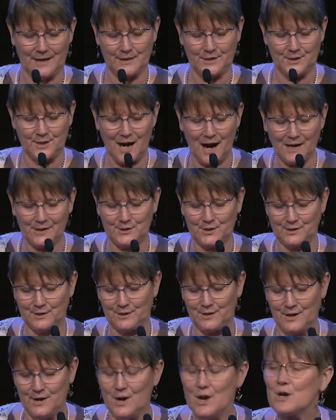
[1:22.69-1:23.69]

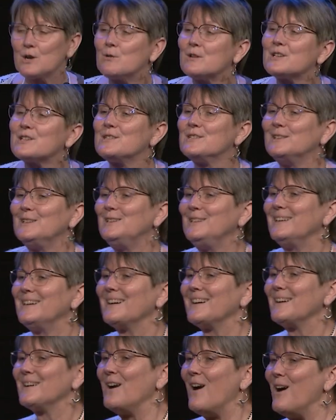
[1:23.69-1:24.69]
Dr. Kystl
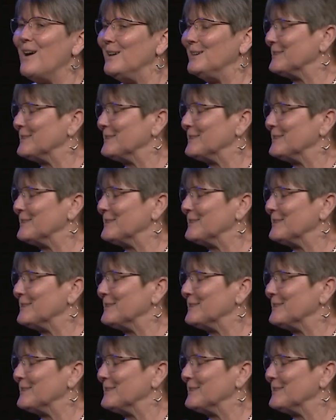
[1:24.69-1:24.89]
Gauld.